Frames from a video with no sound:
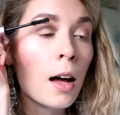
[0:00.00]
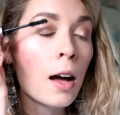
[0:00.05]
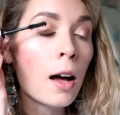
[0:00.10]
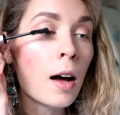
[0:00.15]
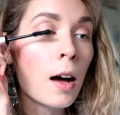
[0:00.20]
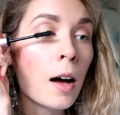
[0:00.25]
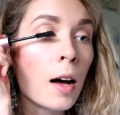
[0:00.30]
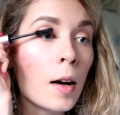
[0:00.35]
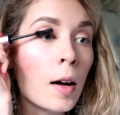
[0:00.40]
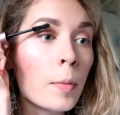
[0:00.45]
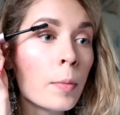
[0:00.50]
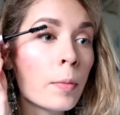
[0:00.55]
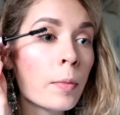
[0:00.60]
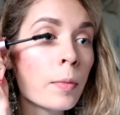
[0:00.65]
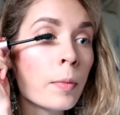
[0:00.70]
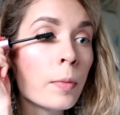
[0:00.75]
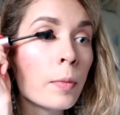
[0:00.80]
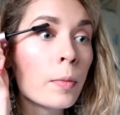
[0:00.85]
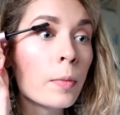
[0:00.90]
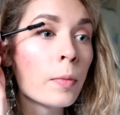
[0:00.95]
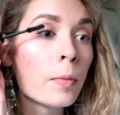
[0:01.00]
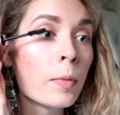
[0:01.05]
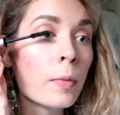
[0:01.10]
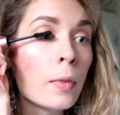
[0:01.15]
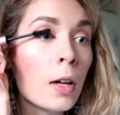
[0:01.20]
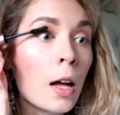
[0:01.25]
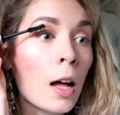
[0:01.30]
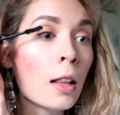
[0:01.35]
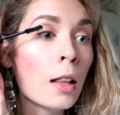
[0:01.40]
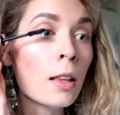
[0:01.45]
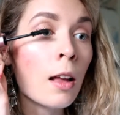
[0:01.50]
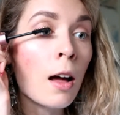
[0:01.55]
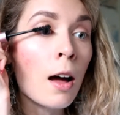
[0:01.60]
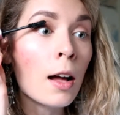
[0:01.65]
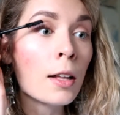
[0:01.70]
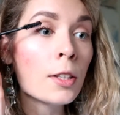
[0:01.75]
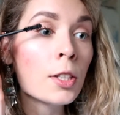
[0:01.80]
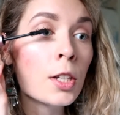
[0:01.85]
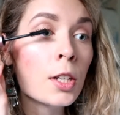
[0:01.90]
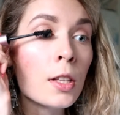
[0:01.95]
a
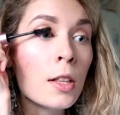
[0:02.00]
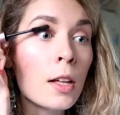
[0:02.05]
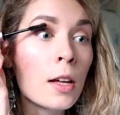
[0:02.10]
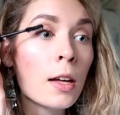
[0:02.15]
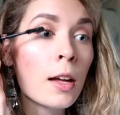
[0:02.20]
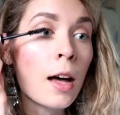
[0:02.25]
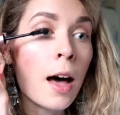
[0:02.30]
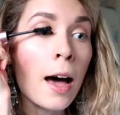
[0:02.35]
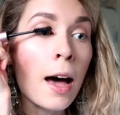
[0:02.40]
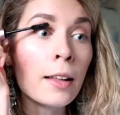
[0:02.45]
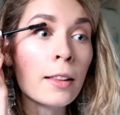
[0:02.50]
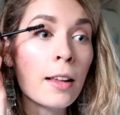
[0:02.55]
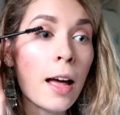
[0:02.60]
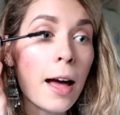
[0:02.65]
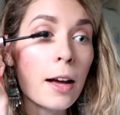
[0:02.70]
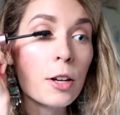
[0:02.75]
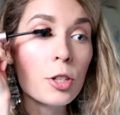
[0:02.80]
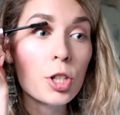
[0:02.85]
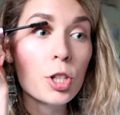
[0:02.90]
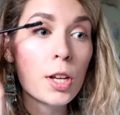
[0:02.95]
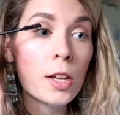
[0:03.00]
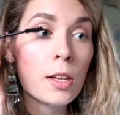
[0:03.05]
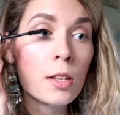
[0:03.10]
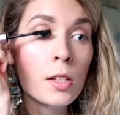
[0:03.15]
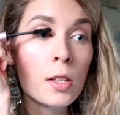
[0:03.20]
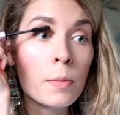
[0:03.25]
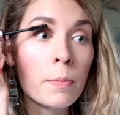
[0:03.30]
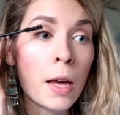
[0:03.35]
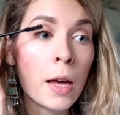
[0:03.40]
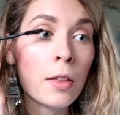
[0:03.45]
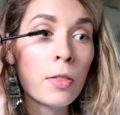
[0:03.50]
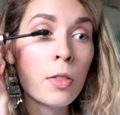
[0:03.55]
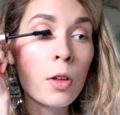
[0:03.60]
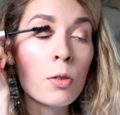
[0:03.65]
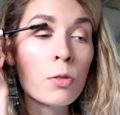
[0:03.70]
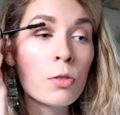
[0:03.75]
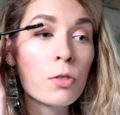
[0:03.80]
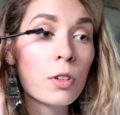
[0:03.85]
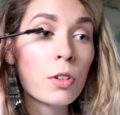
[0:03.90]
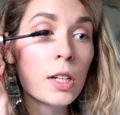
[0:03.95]
lot to the eyelashes and make
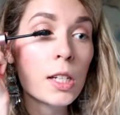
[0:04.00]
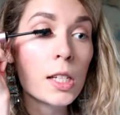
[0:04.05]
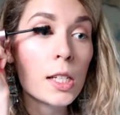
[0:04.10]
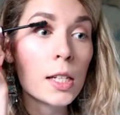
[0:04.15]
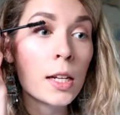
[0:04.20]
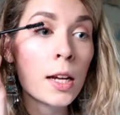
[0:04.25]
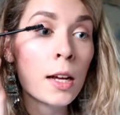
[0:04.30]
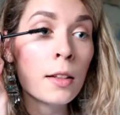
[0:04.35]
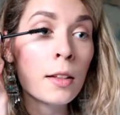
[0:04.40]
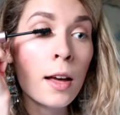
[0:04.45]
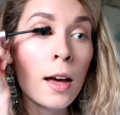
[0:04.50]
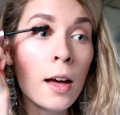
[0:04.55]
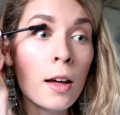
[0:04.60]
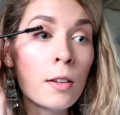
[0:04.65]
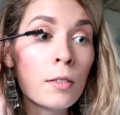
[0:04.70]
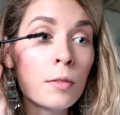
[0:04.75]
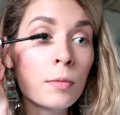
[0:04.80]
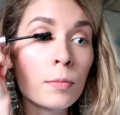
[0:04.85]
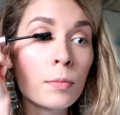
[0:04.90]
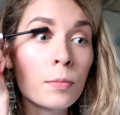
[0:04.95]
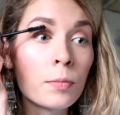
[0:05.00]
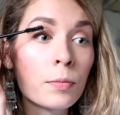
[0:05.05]
those really stand out.